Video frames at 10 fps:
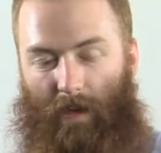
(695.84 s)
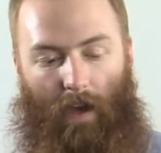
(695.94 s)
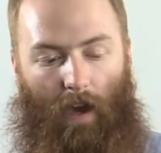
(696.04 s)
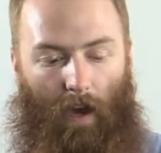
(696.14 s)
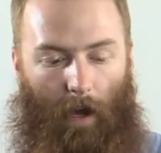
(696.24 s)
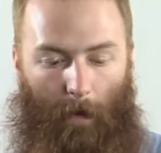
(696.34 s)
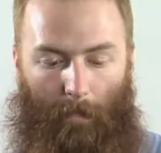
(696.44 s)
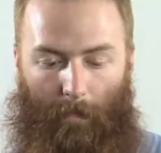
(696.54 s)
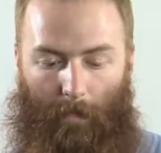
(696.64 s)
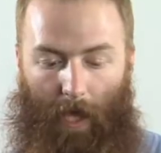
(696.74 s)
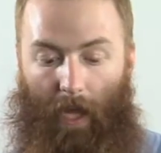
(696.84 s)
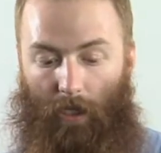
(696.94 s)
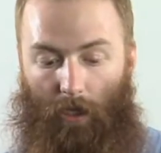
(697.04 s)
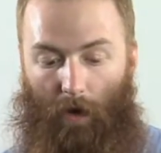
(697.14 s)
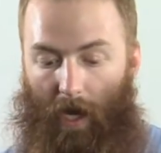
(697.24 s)
And
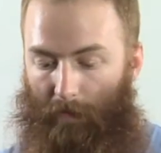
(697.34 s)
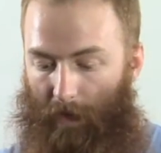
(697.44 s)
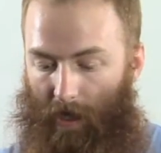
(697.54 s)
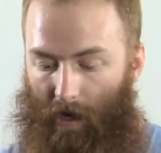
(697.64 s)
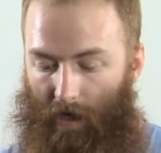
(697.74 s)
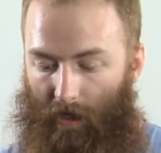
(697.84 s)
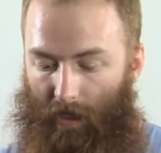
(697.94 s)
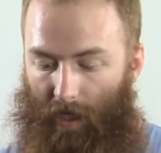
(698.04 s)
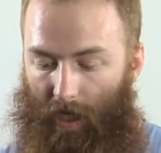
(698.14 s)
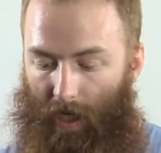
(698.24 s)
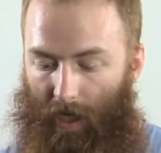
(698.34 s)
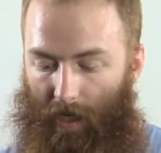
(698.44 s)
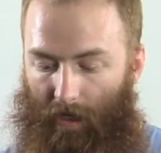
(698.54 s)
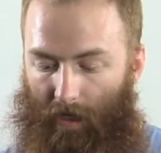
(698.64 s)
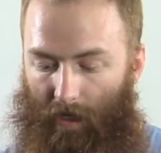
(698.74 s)
it's great because
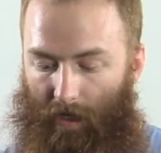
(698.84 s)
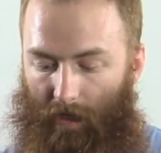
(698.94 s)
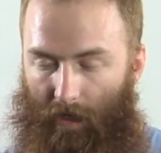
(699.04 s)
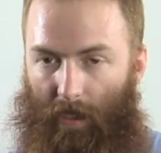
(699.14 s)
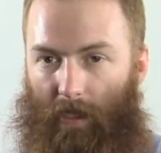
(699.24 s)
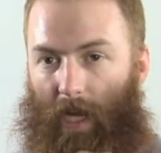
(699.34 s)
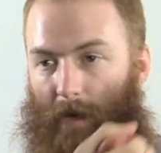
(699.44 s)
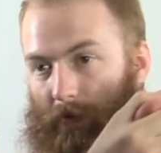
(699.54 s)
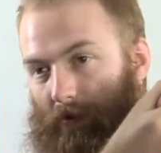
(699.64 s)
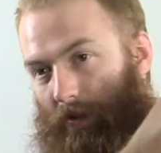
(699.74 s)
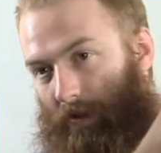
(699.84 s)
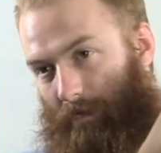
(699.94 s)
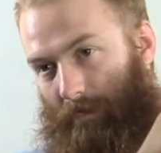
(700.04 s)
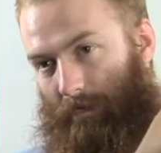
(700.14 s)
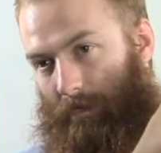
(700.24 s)
it tapers.
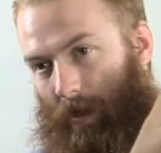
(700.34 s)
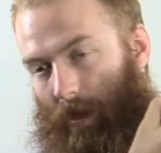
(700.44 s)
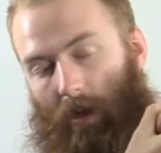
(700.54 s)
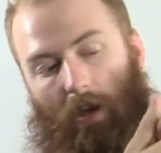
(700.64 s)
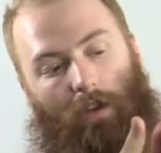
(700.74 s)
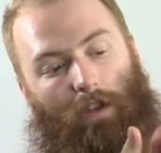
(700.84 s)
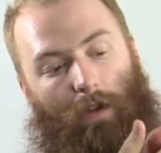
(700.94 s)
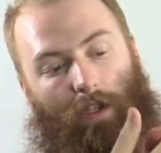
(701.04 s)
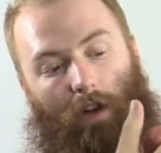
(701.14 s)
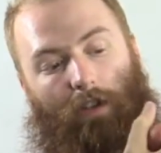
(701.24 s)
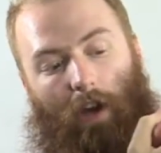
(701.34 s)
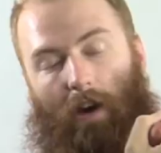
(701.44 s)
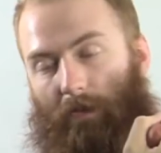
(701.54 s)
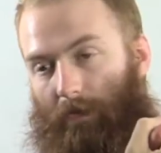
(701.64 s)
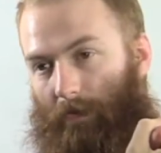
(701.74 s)
So it starts
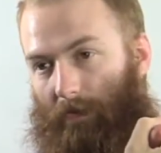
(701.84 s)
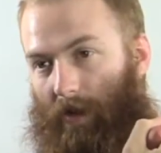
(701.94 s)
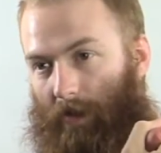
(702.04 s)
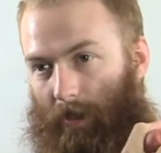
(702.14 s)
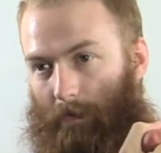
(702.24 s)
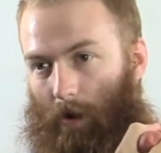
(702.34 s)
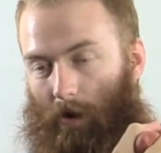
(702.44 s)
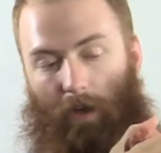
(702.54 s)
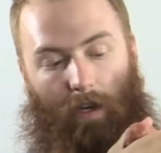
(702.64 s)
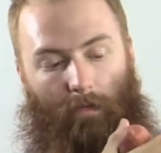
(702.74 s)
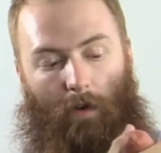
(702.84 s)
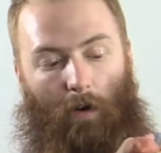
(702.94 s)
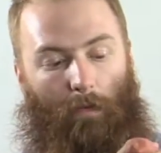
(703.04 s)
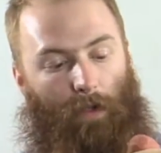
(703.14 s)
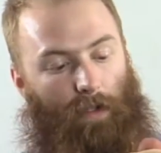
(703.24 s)
off fairly small and
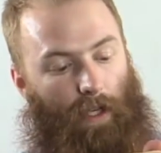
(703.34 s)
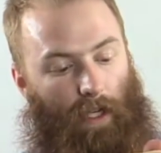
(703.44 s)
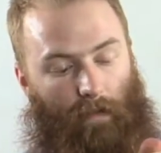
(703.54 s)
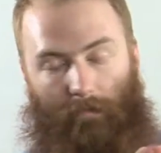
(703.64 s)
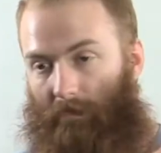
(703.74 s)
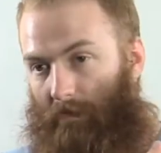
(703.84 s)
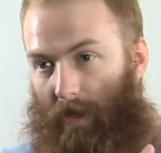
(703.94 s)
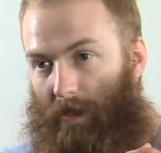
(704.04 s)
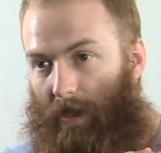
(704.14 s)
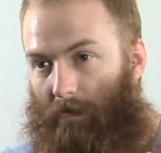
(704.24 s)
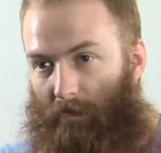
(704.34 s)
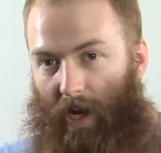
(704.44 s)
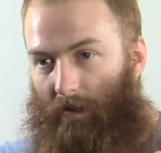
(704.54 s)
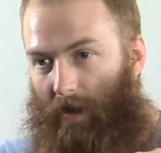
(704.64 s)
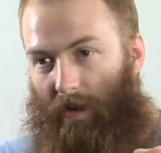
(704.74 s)
almost like, that's like a
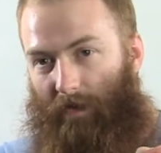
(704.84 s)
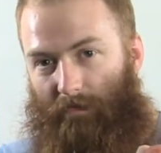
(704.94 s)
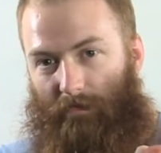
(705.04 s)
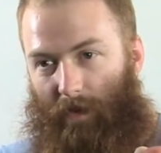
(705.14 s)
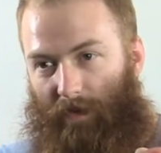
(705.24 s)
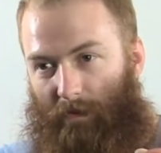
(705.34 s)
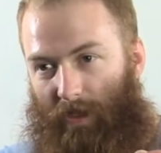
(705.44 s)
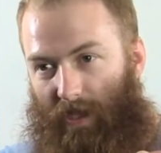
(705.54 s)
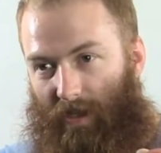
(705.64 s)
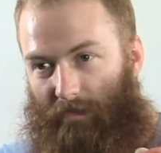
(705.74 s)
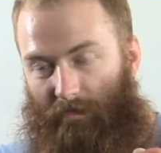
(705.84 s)
regular head of someone's dick.